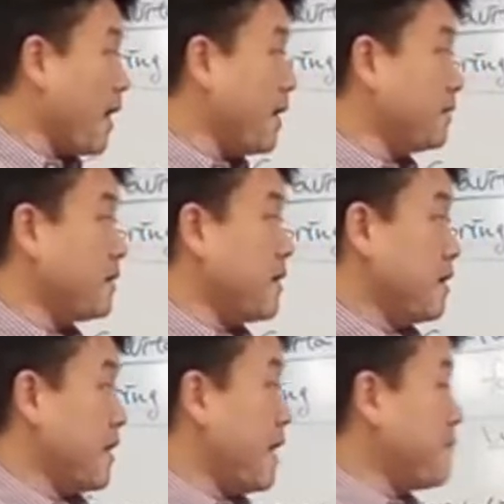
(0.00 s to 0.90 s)
And
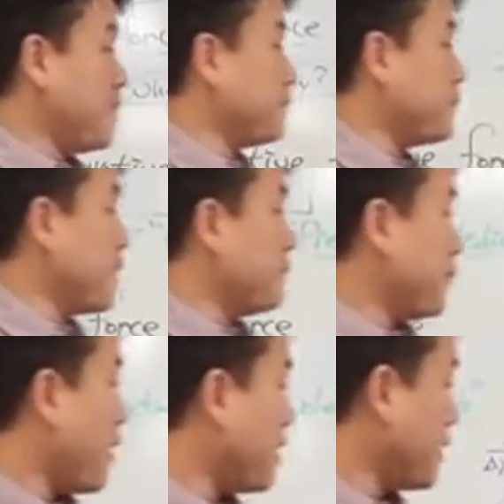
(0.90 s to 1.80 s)
let me
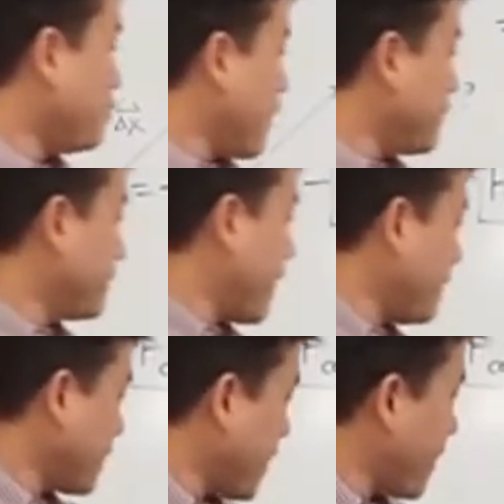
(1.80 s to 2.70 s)
plug in what
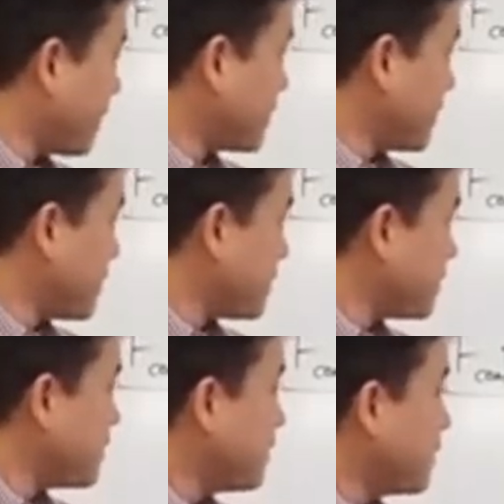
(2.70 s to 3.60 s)
delta x
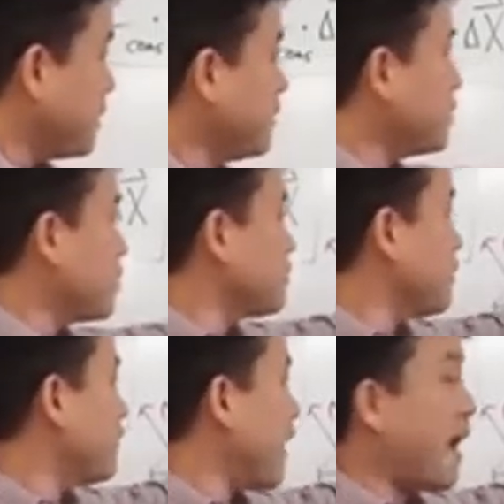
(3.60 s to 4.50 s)
is in
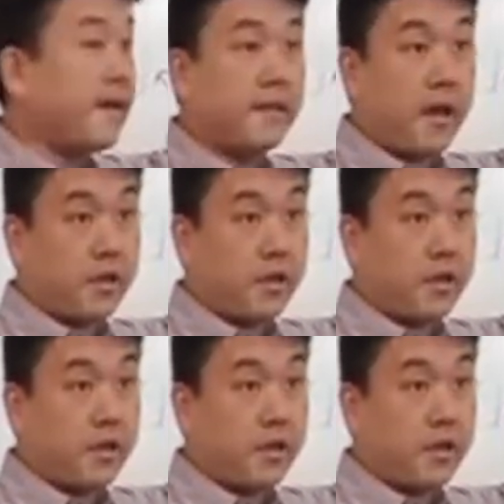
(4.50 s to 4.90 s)
terms of height